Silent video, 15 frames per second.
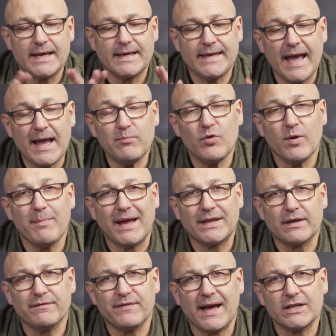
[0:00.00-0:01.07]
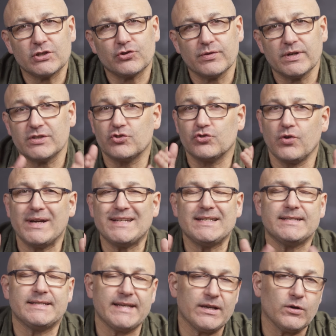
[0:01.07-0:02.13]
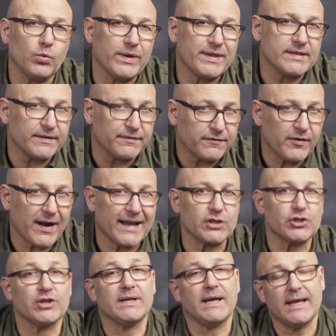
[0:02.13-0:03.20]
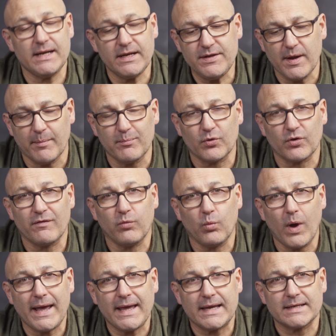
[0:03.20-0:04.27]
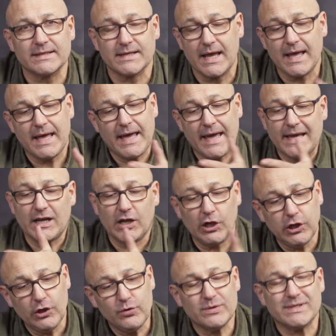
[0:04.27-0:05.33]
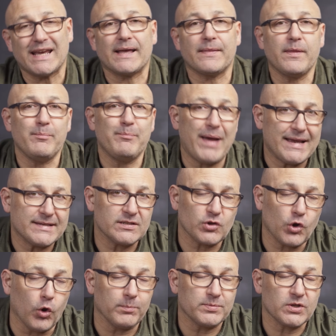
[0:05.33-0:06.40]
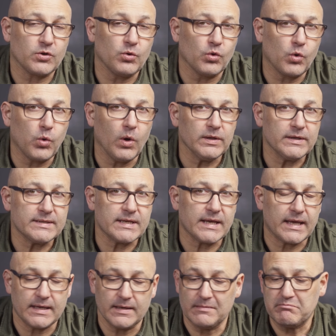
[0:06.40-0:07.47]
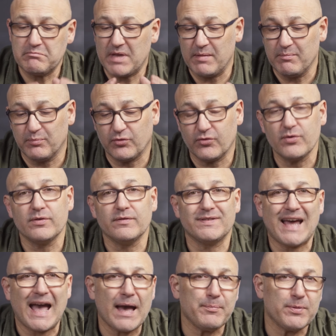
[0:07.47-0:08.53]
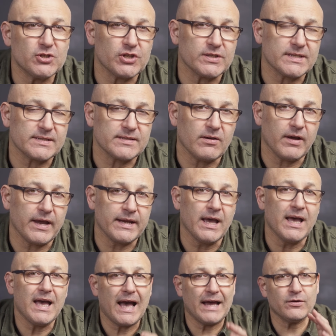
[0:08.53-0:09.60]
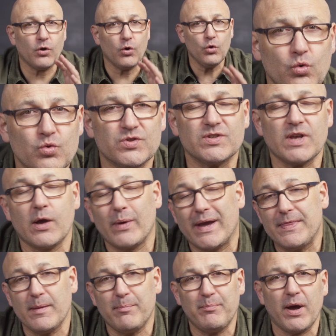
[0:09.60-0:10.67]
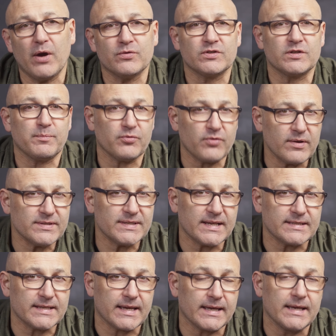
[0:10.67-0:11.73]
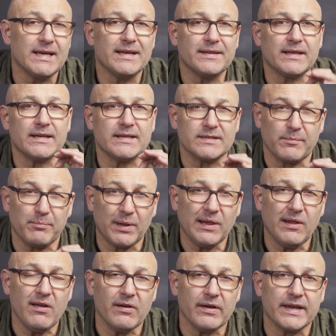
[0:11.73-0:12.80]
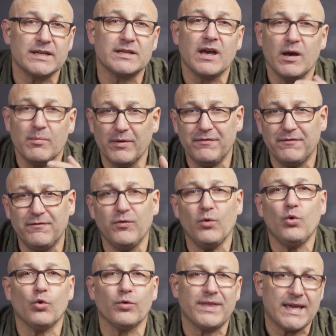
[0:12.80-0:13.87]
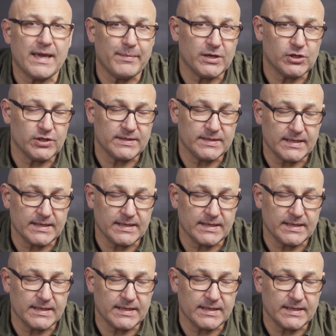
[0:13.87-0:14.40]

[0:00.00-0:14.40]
Camera manufacturers try to deal with diffraction in a number of ways, including the best optical quality, improved aperture design, and also in the post-processing that is applied before the image is